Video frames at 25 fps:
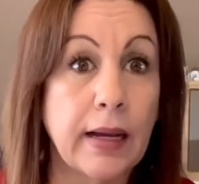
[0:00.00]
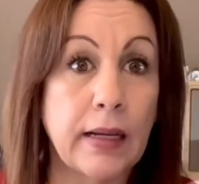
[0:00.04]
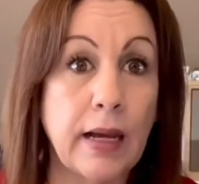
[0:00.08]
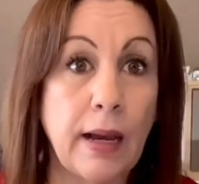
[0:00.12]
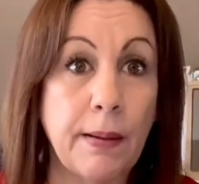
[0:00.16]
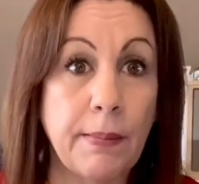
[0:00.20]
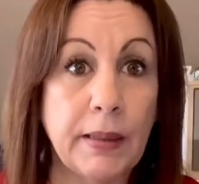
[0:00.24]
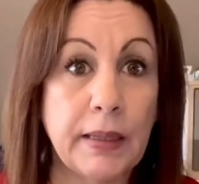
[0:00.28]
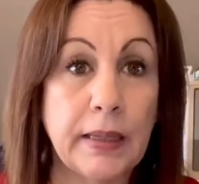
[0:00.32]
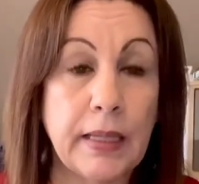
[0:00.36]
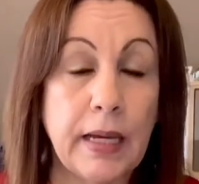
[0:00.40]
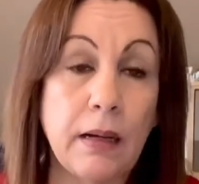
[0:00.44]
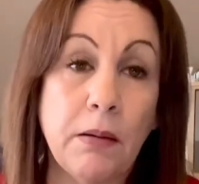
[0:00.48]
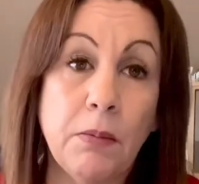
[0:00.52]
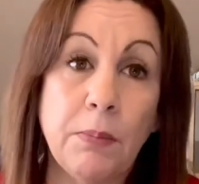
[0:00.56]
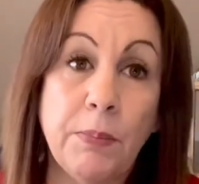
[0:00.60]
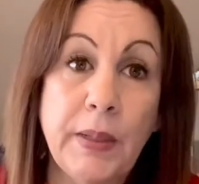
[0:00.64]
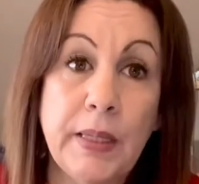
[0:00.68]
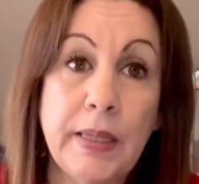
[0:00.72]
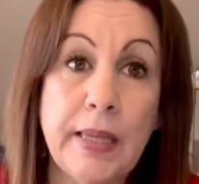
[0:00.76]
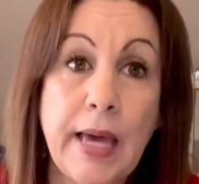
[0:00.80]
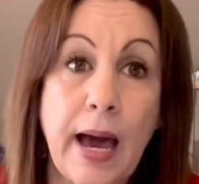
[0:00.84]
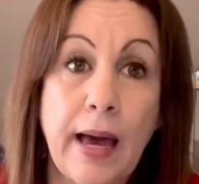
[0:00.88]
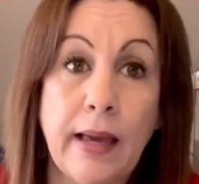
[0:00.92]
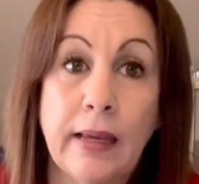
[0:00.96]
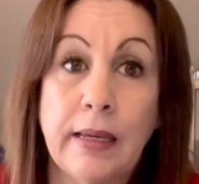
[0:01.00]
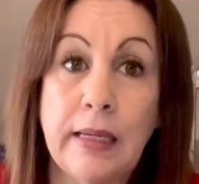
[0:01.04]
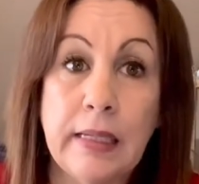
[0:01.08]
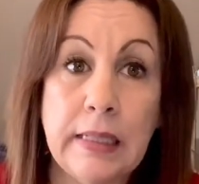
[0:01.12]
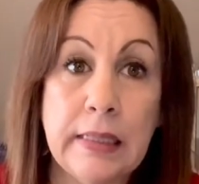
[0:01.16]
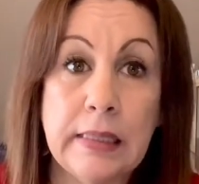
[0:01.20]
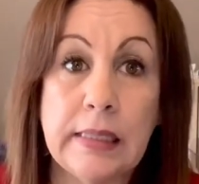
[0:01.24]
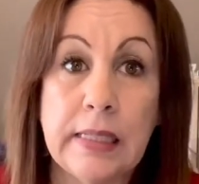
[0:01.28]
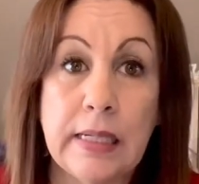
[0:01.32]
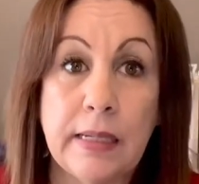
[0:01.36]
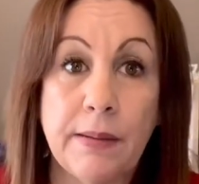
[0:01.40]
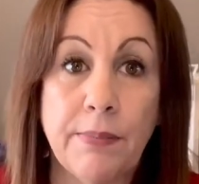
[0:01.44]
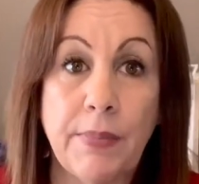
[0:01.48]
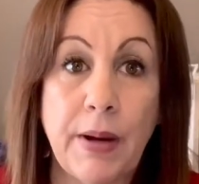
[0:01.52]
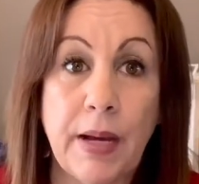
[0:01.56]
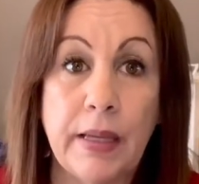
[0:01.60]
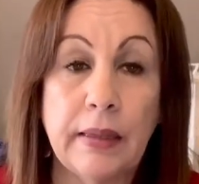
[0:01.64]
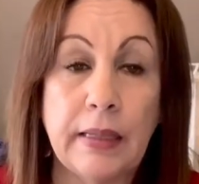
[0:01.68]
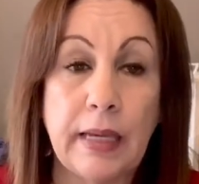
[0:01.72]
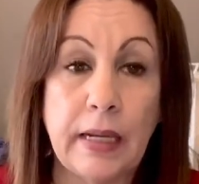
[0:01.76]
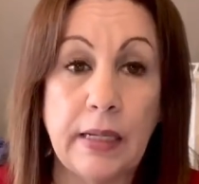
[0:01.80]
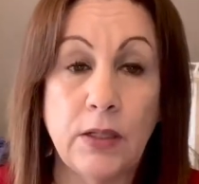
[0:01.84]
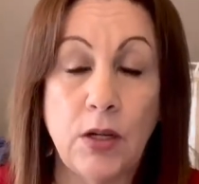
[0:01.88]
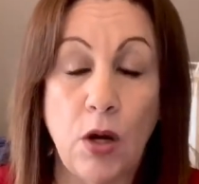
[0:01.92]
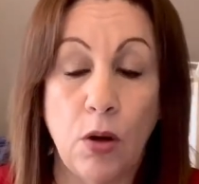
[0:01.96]
I mean, that would be that easy, but
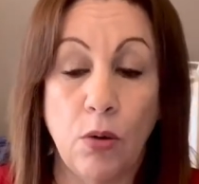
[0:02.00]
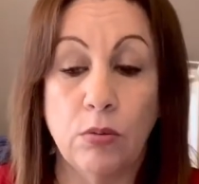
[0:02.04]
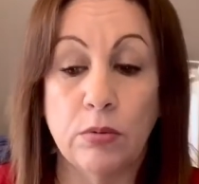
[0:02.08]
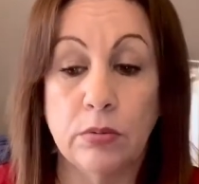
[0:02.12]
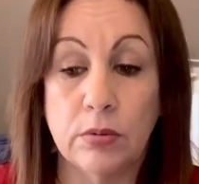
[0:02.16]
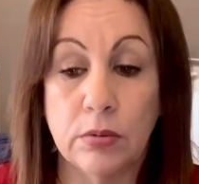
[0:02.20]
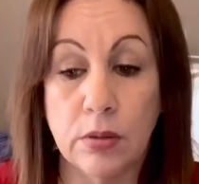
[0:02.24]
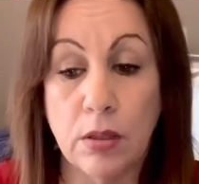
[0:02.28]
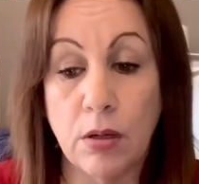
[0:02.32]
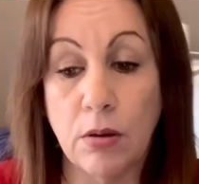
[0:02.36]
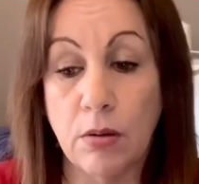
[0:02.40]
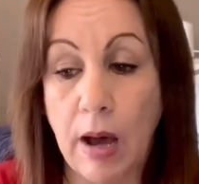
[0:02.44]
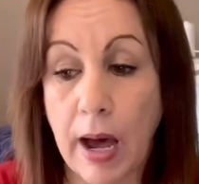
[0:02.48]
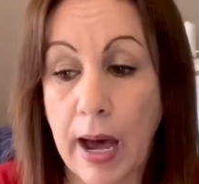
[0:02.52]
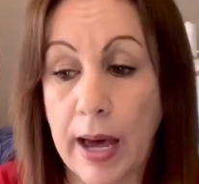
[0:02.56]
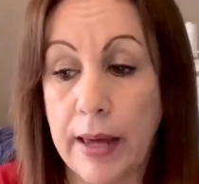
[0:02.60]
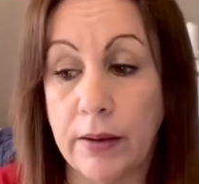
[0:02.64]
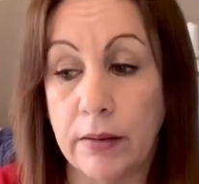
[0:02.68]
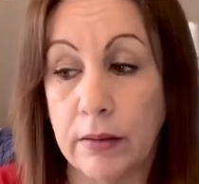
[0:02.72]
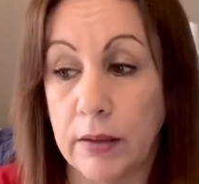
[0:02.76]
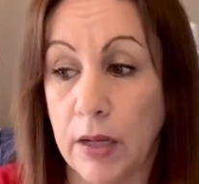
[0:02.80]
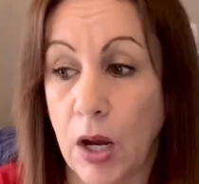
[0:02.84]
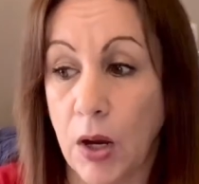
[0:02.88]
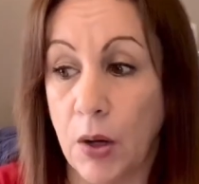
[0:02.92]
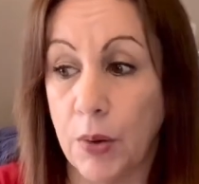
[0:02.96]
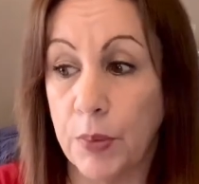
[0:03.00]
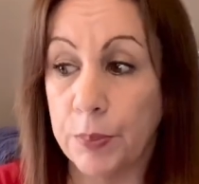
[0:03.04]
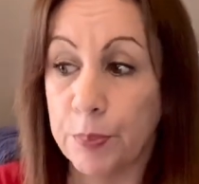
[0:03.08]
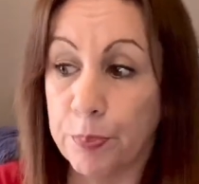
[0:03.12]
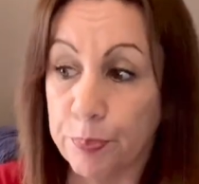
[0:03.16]
they don't. So I don't know.